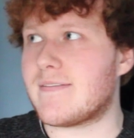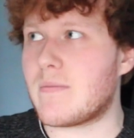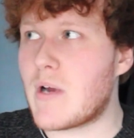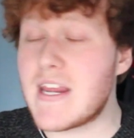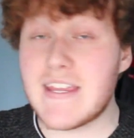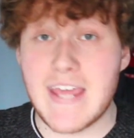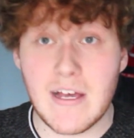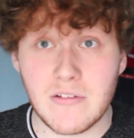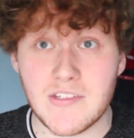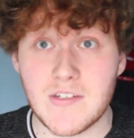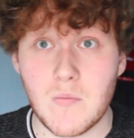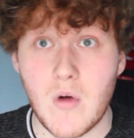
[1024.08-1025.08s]
when he
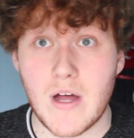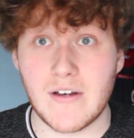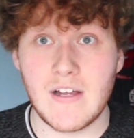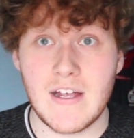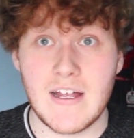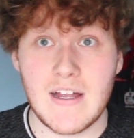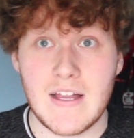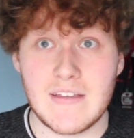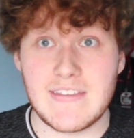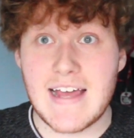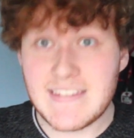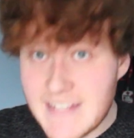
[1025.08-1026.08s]
kills someone,
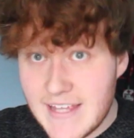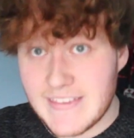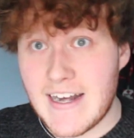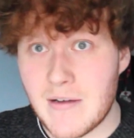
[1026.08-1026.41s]
that's it.